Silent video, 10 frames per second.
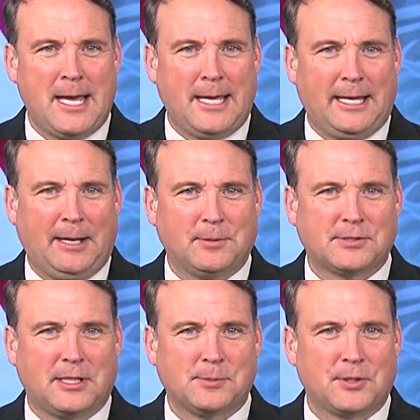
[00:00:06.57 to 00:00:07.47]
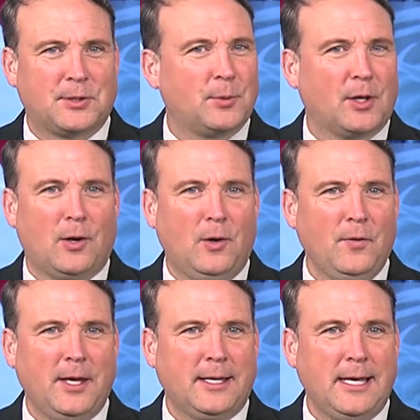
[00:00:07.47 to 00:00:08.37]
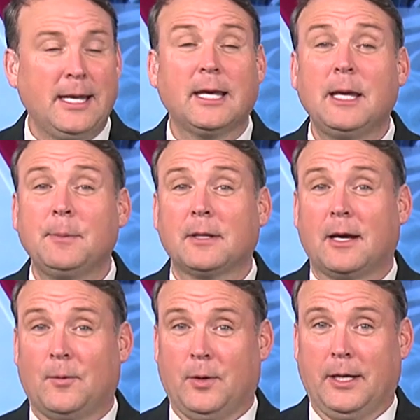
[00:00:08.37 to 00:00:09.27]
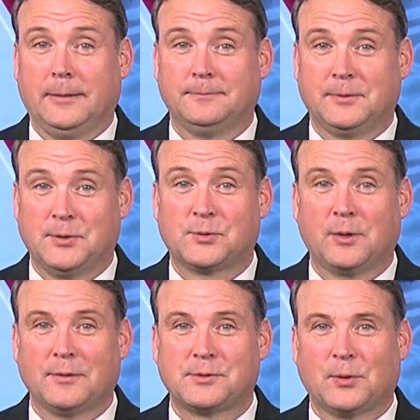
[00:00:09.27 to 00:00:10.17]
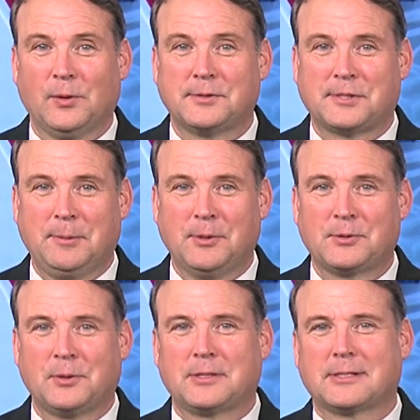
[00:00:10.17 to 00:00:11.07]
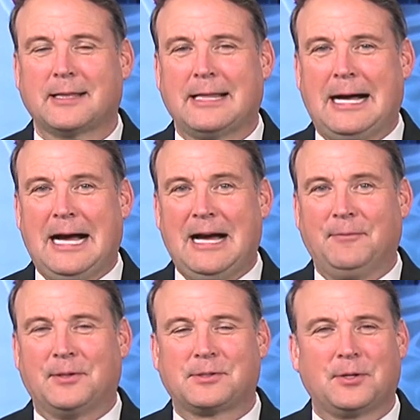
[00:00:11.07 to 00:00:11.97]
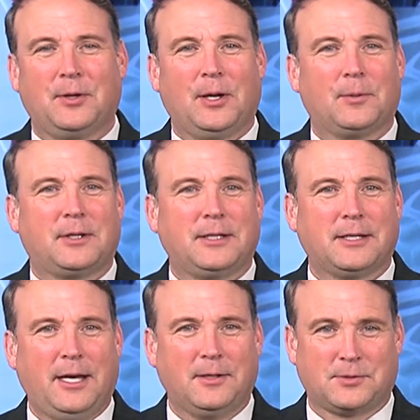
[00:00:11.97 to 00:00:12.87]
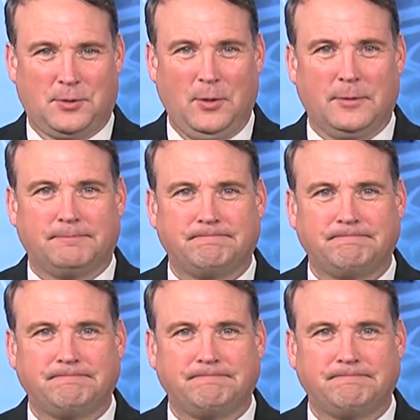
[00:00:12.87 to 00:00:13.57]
Now it seems they're doing all they can to keep it that way. News 12's Jordan Simmel joins us live in the studio with details. Jordan.